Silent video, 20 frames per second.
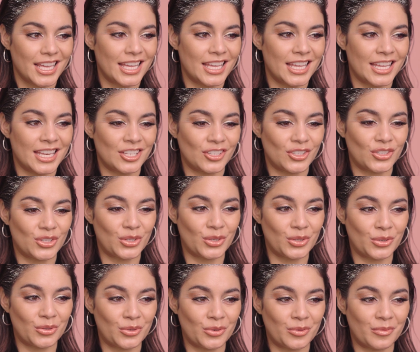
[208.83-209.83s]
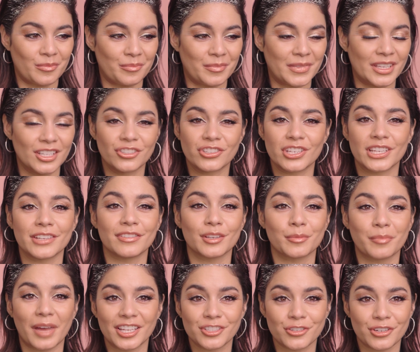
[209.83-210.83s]
into me achieving
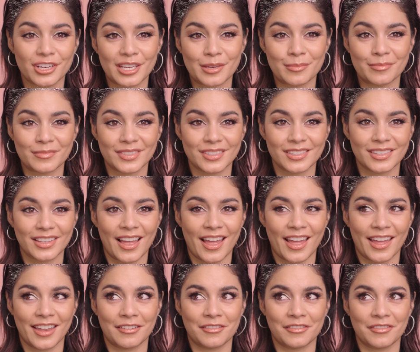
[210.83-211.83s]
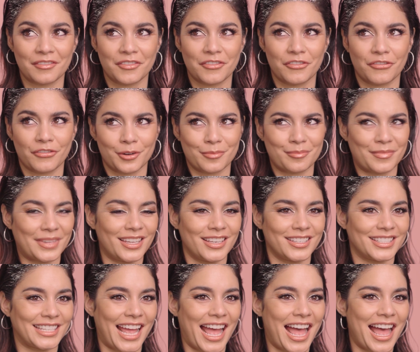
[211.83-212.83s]
my dreams and for me
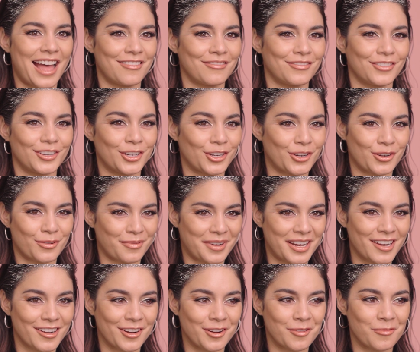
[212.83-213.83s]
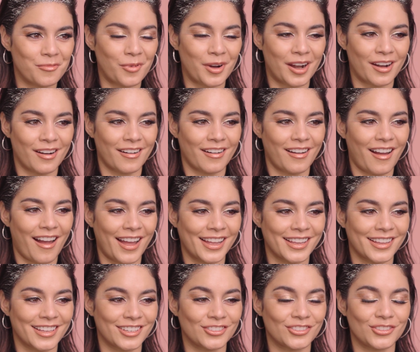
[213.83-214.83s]
to have a career where I
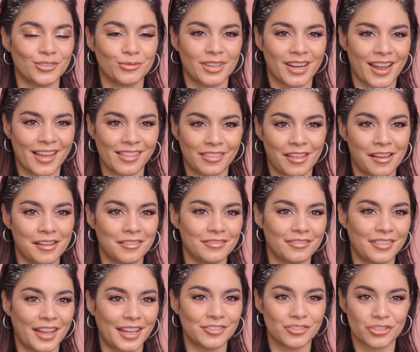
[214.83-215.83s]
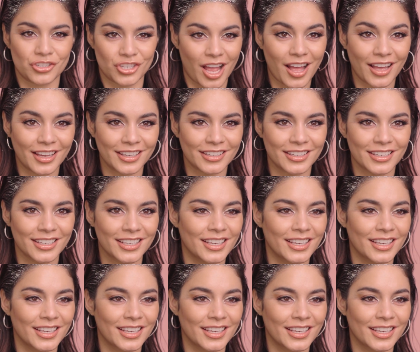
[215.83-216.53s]
can do what I love and shine.